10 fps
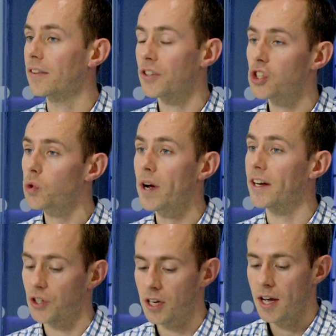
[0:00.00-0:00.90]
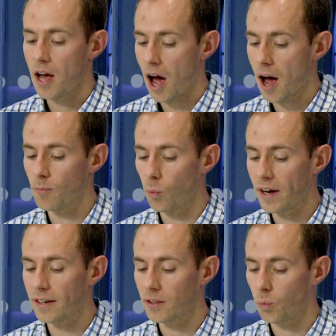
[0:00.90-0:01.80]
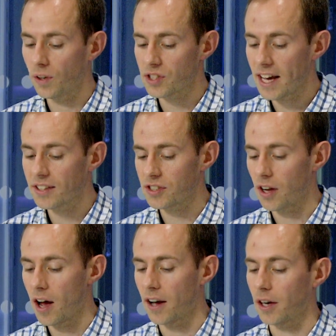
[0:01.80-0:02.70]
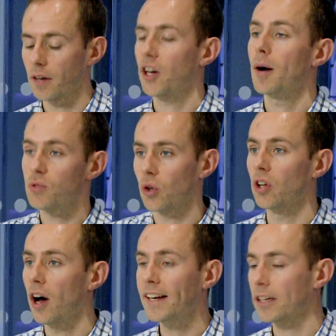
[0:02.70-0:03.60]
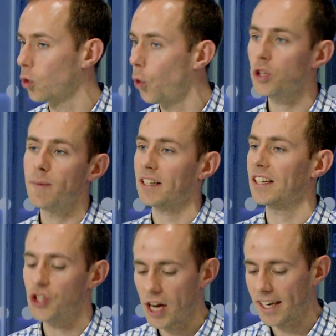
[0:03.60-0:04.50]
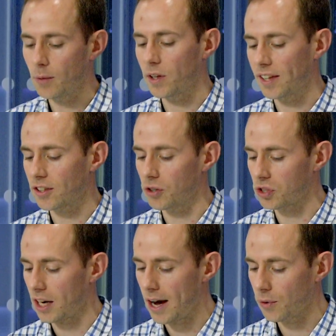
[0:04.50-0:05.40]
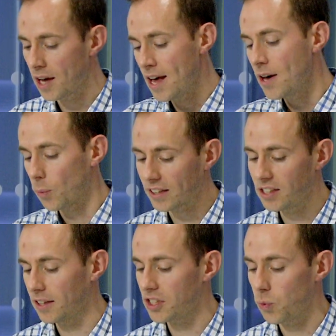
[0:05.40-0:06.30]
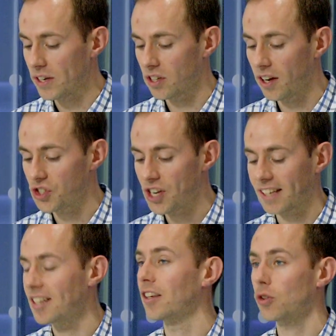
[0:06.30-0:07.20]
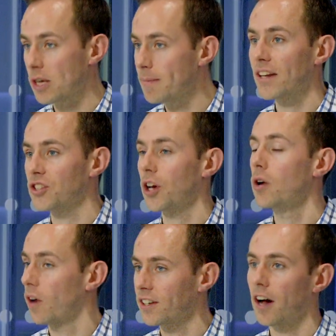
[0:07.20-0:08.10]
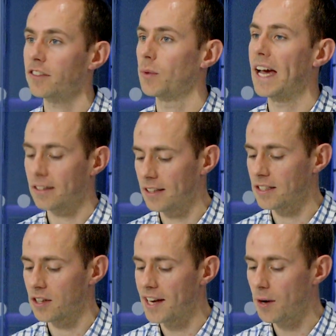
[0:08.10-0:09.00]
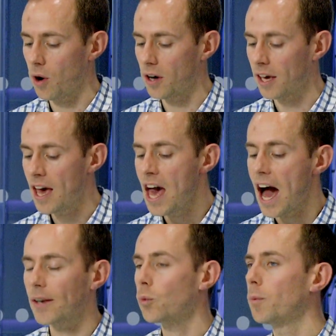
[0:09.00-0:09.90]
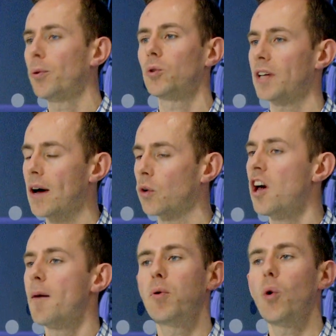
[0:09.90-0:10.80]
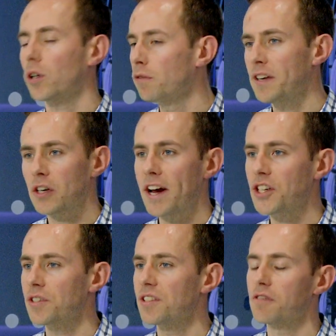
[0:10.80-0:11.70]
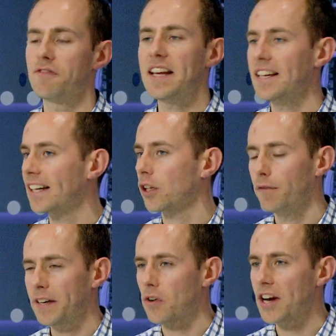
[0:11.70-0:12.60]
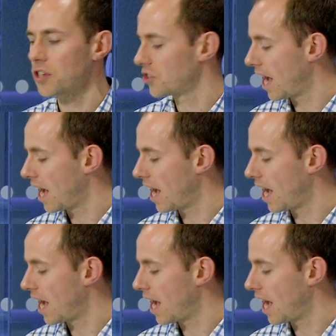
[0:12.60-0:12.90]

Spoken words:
the switch, once that kind of comes online, it'll automatically check in with Datto's cloud. We can see this switch last checked in 3 minutes ago, right after we added it to the network, and it will pull down port configurations, VLAN configurations,